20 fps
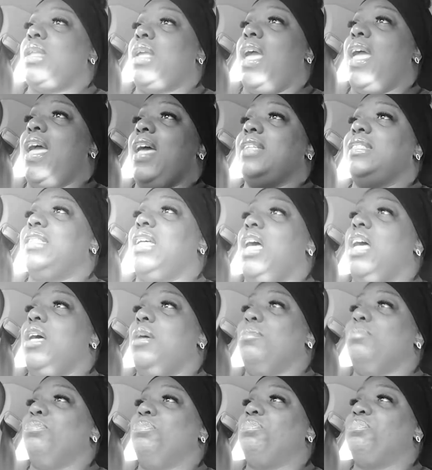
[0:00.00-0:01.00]
has
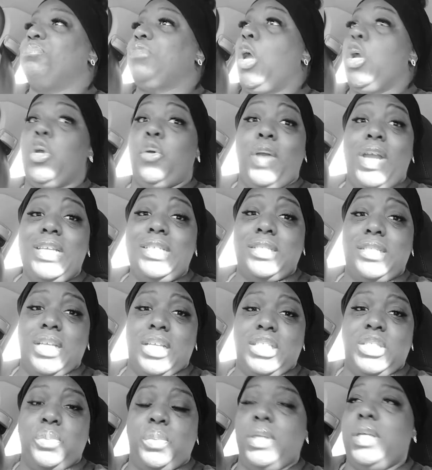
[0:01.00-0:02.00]
um, graced
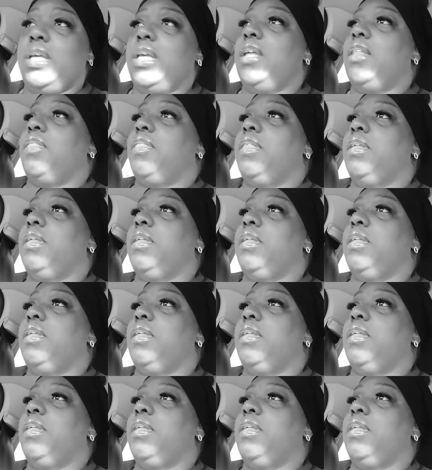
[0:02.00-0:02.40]
us with